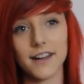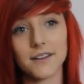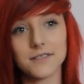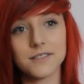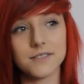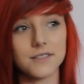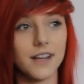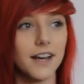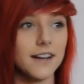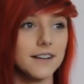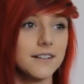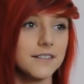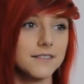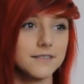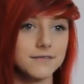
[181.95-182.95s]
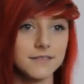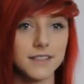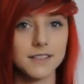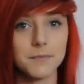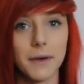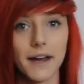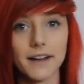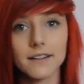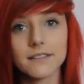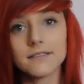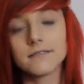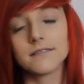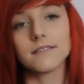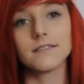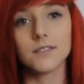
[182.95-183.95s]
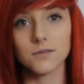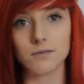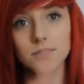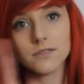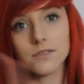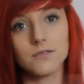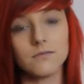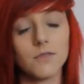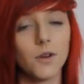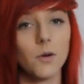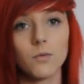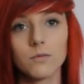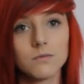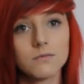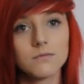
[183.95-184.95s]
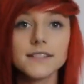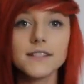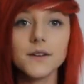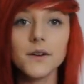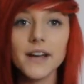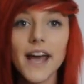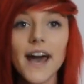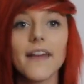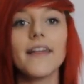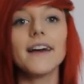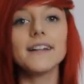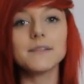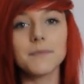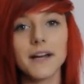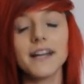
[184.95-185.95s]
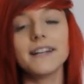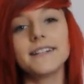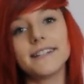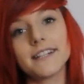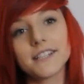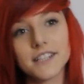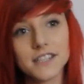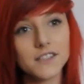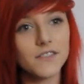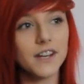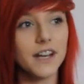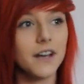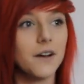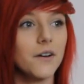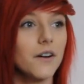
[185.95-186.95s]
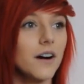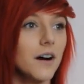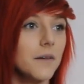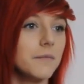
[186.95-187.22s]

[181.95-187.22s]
I don't do that. That's bad. Don't. No. So yeah, that is my addictions video.